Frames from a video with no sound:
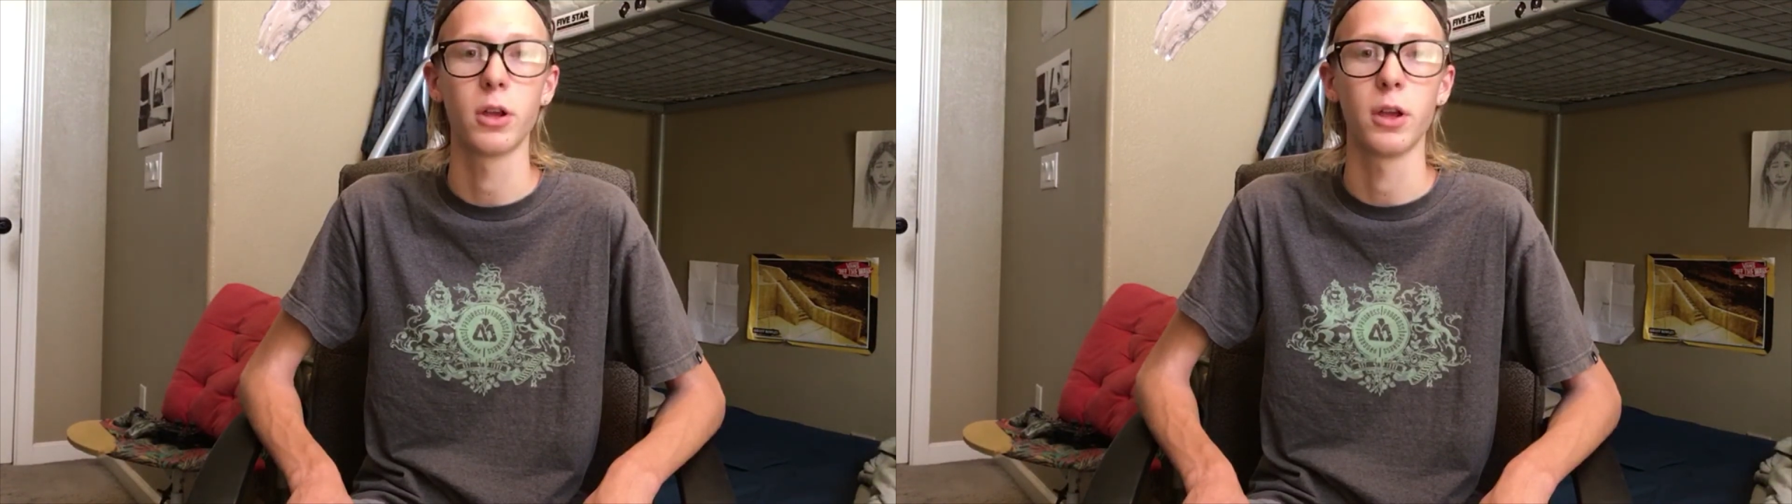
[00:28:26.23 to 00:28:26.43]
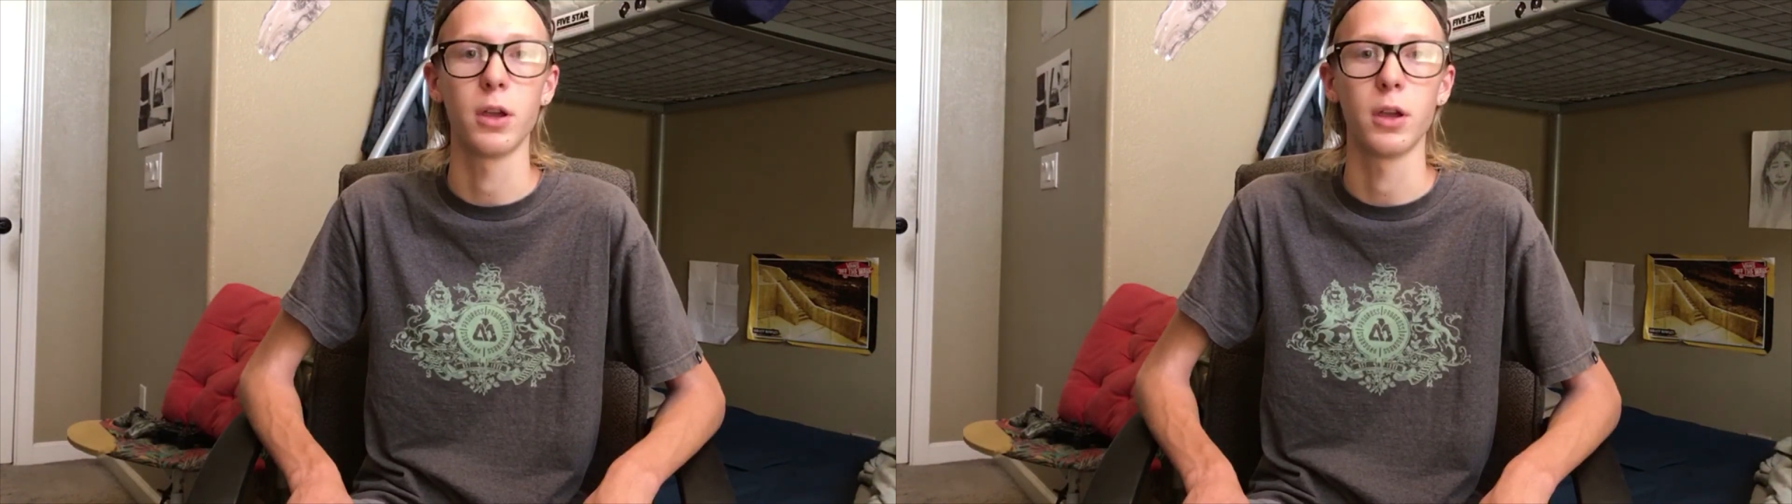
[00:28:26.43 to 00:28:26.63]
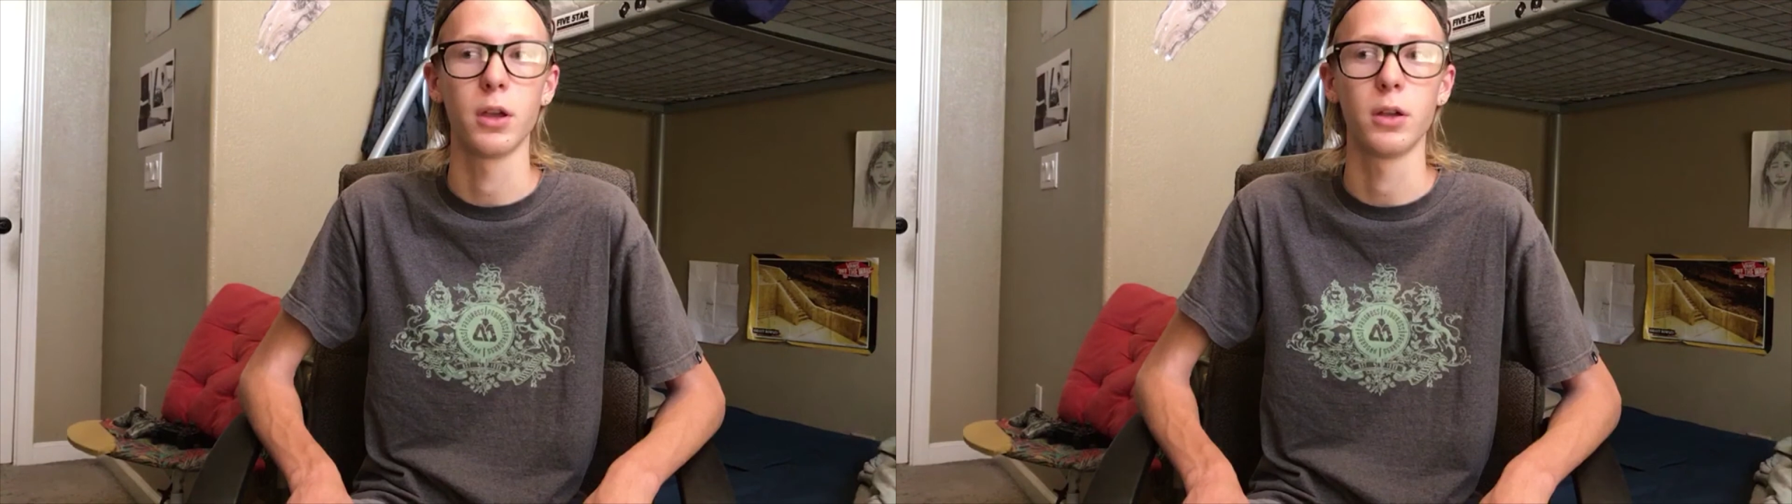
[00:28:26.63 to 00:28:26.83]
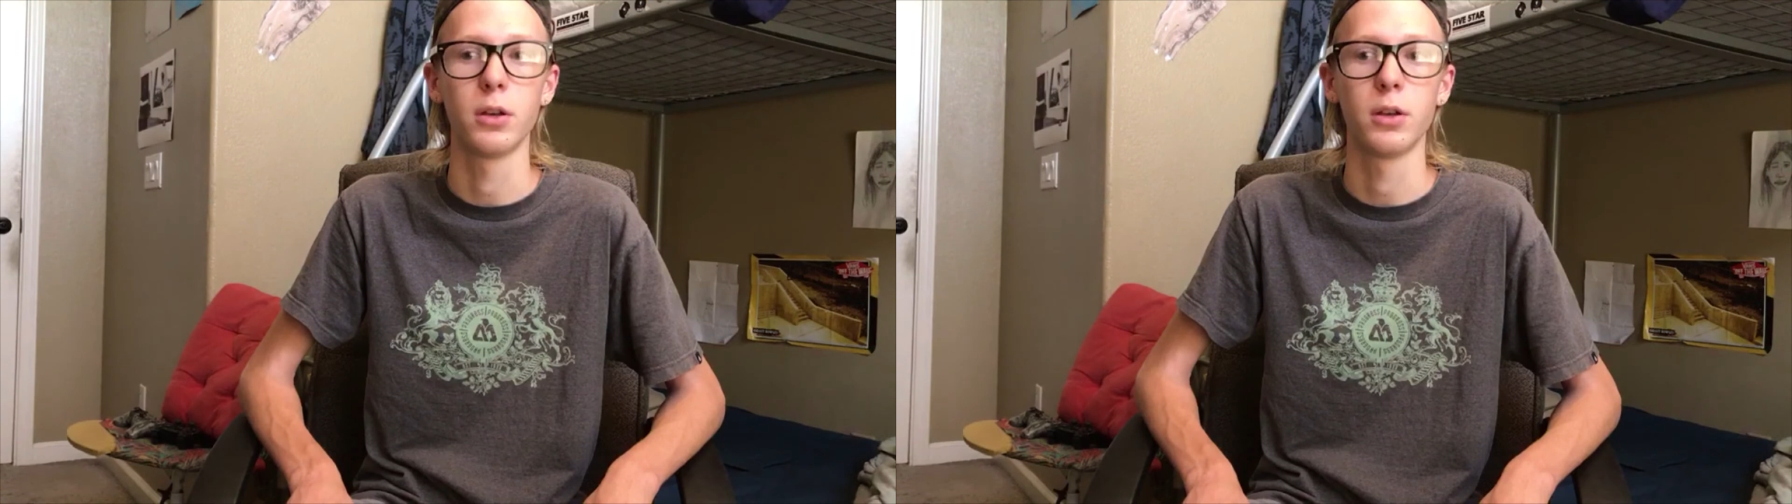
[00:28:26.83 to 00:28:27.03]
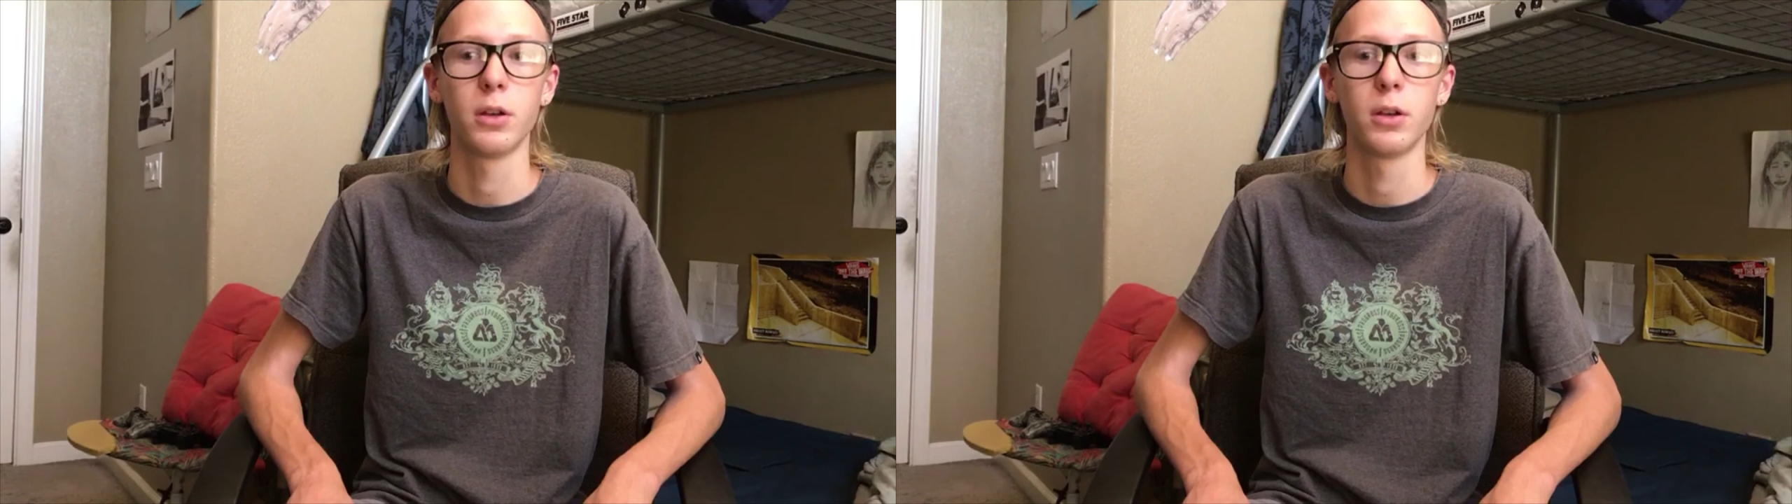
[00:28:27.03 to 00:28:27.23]

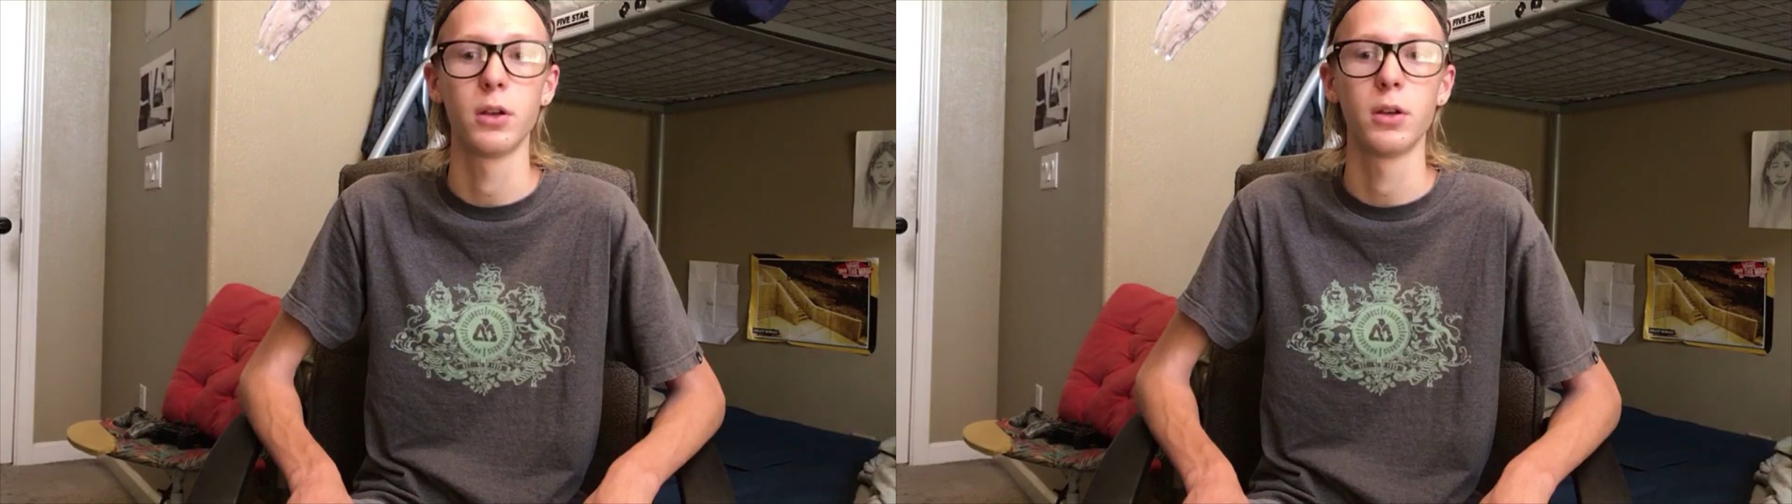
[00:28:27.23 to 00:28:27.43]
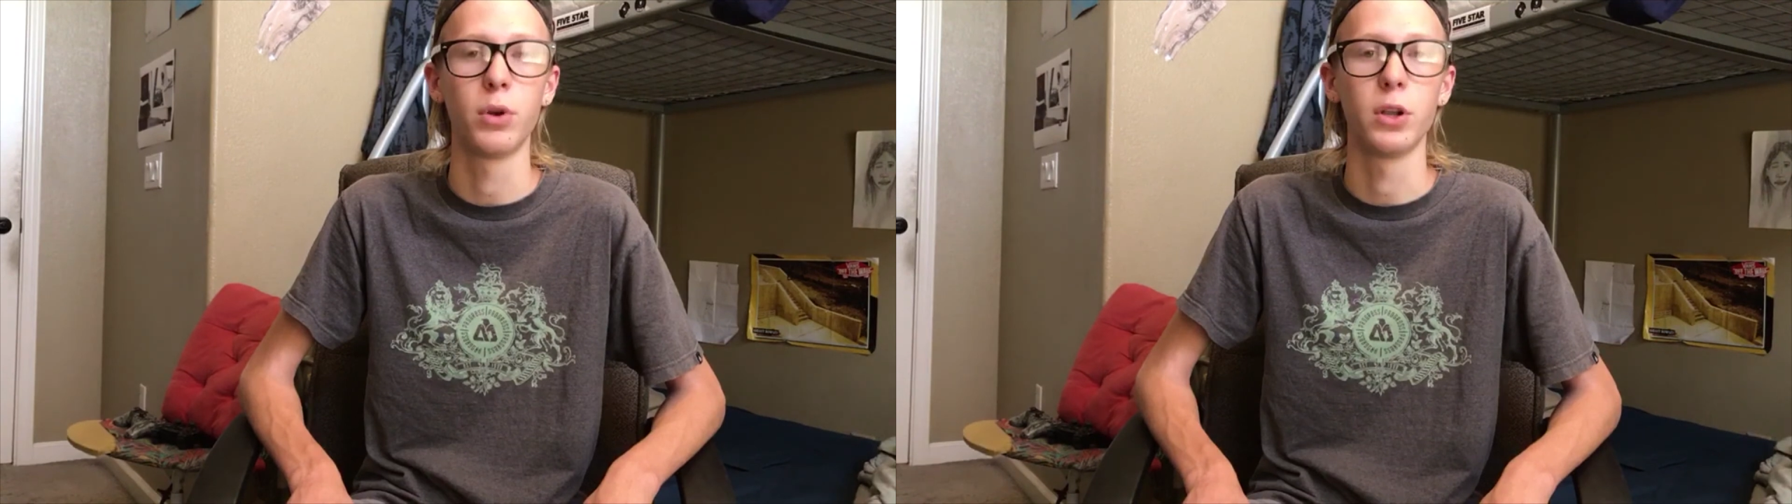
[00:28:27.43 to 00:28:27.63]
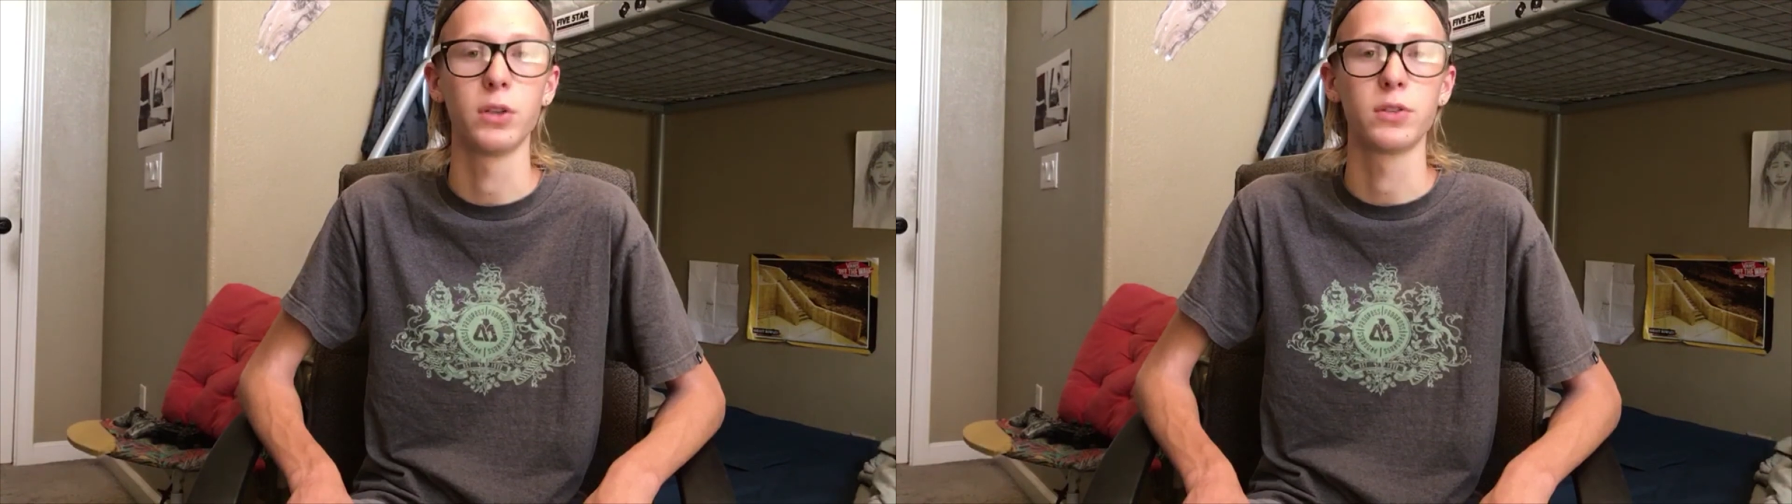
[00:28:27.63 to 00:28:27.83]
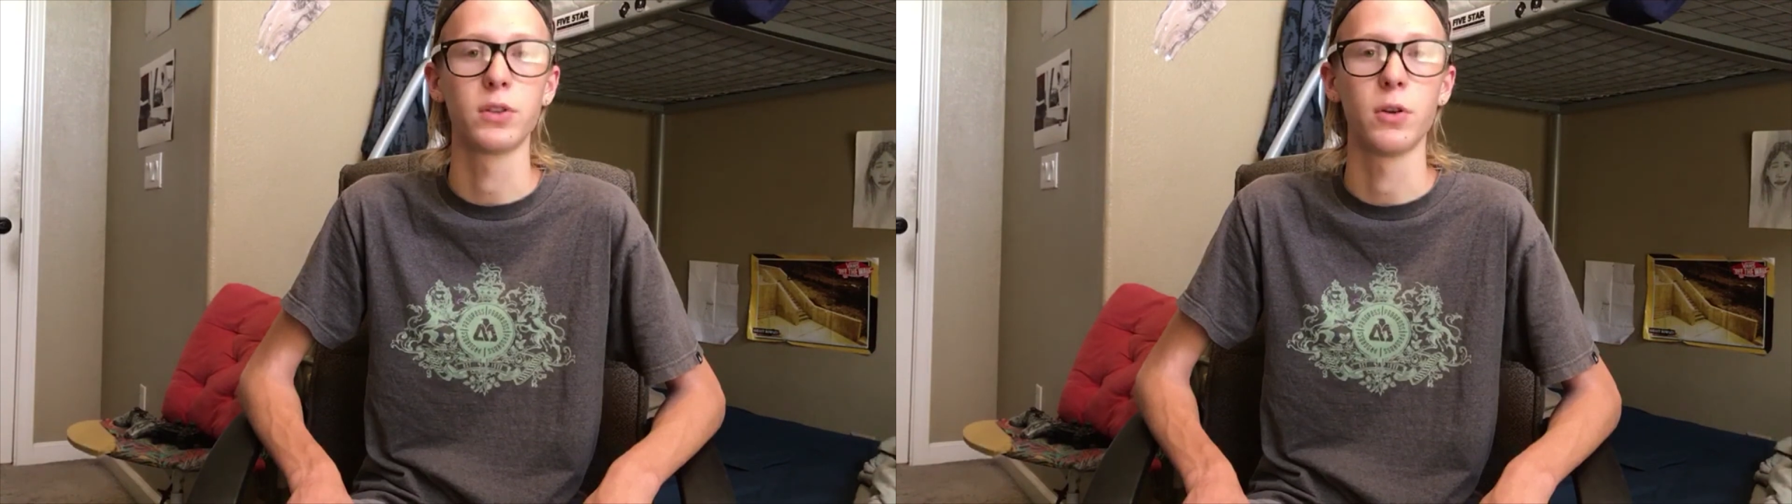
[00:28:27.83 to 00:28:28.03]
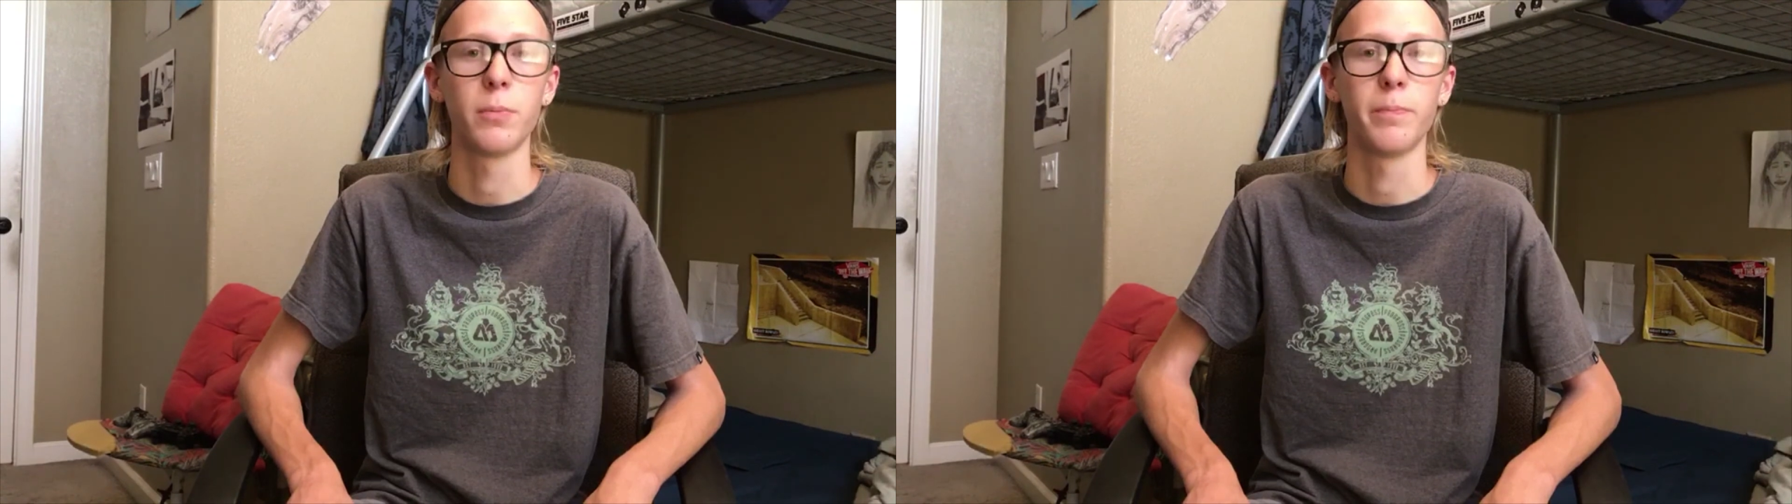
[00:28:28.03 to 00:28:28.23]
and putting
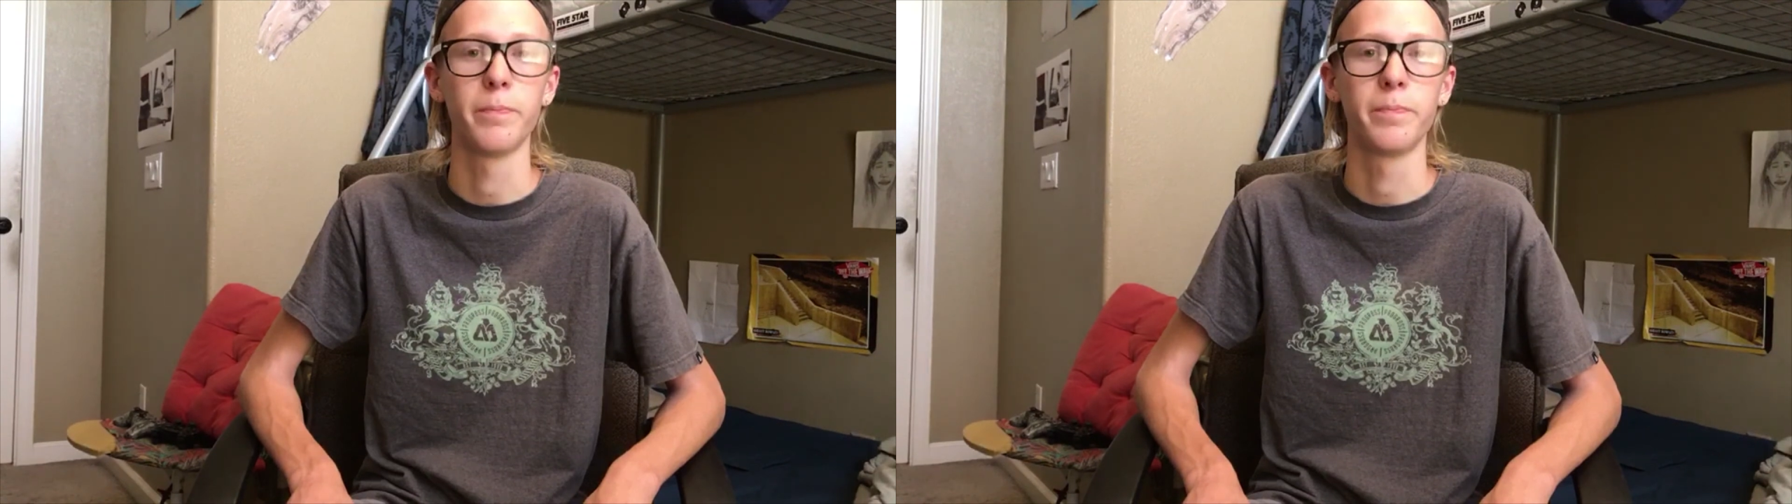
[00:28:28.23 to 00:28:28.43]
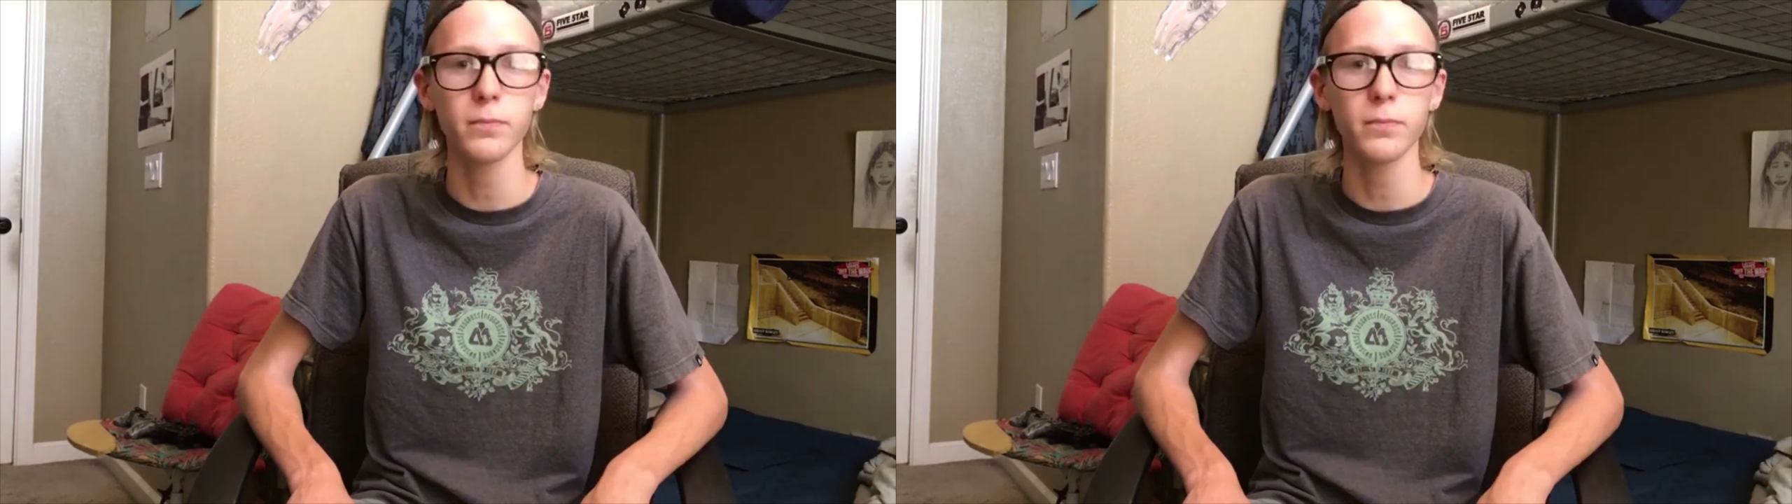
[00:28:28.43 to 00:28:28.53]
some